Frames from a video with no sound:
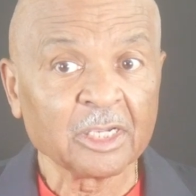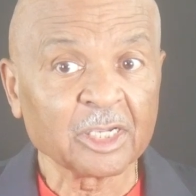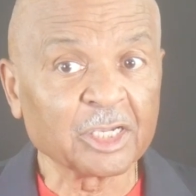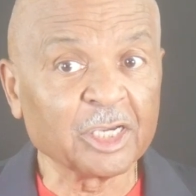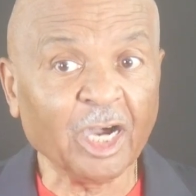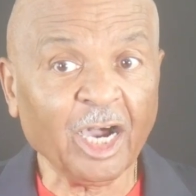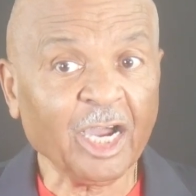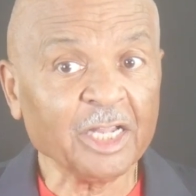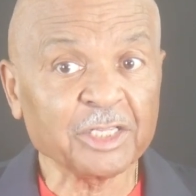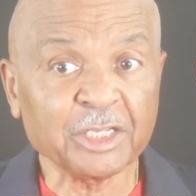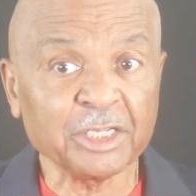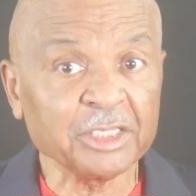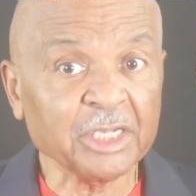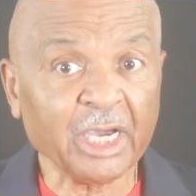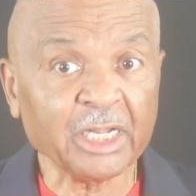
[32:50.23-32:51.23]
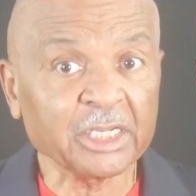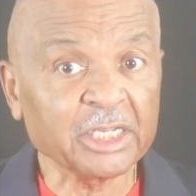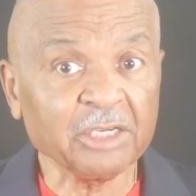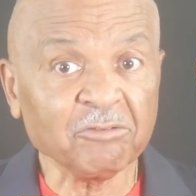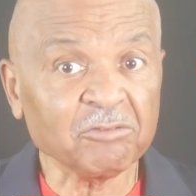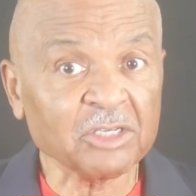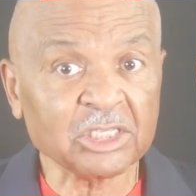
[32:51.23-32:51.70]
God did not
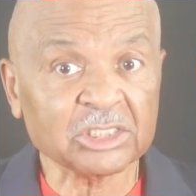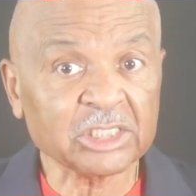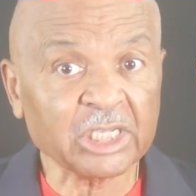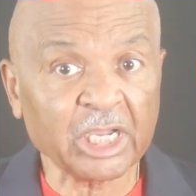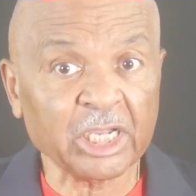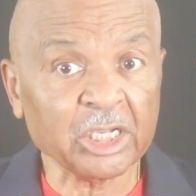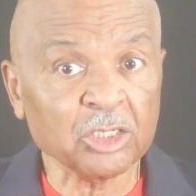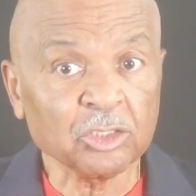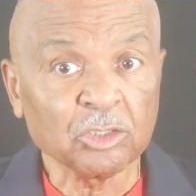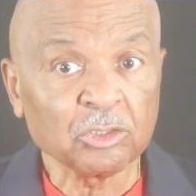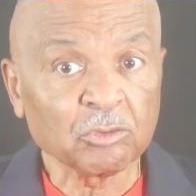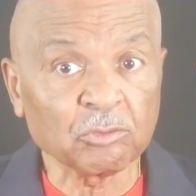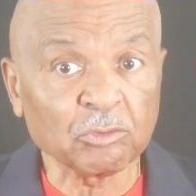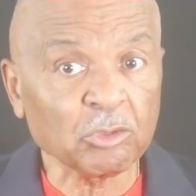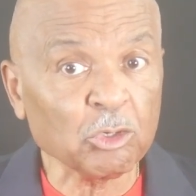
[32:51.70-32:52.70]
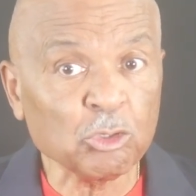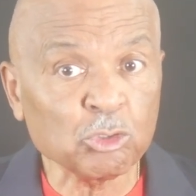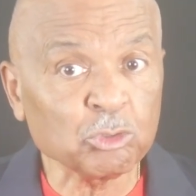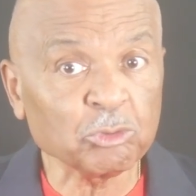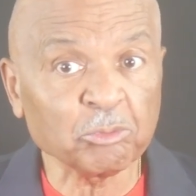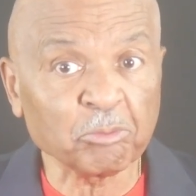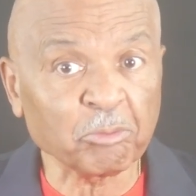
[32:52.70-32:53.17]
give us a
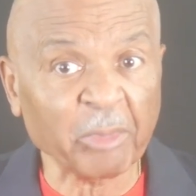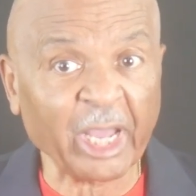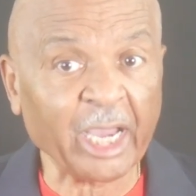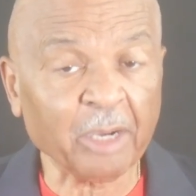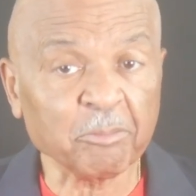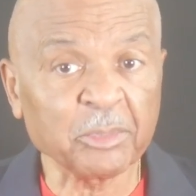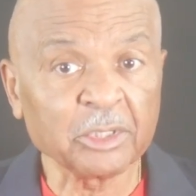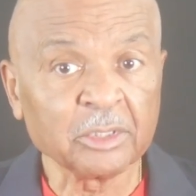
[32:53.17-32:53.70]
road map